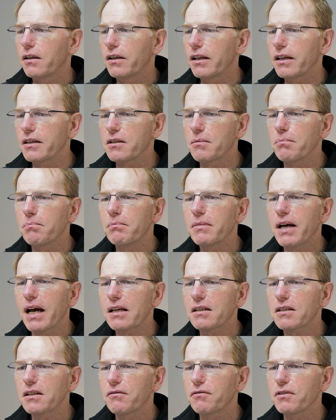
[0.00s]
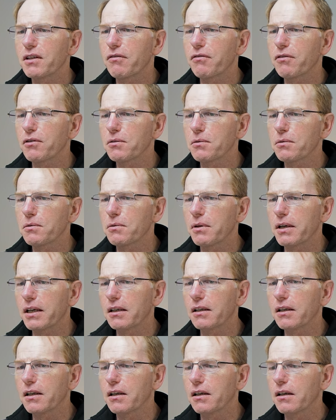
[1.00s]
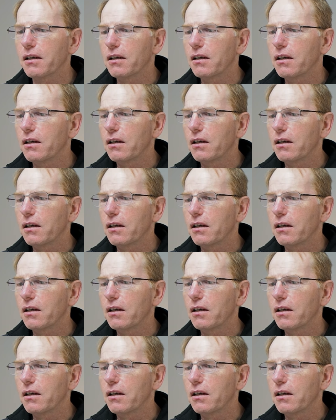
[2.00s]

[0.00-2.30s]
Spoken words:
there's a massive difference between the